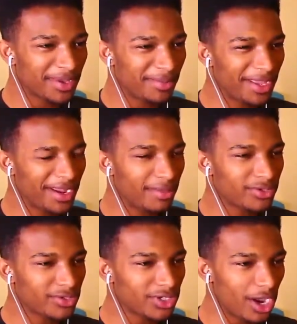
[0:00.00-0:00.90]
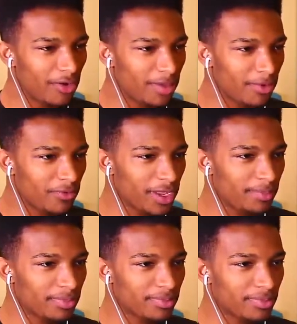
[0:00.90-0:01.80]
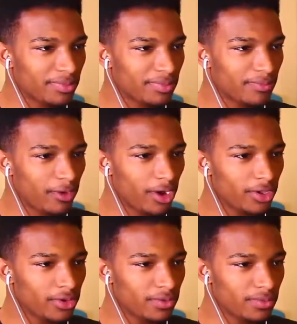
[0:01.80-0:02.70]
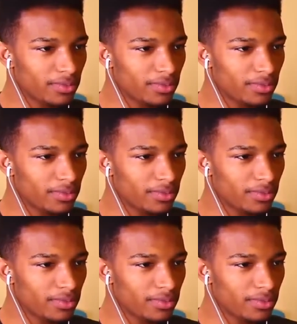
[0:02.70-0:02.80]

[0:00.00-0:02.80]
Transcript: Come here. I'm so sorry, Mareep. Where are you?